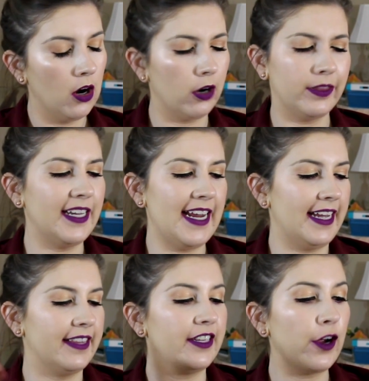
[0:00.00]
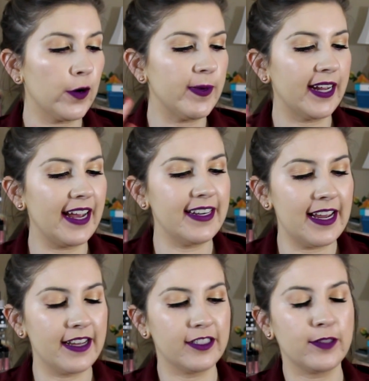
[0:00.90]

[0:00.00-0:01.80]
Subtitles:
or the Urban Decay Naked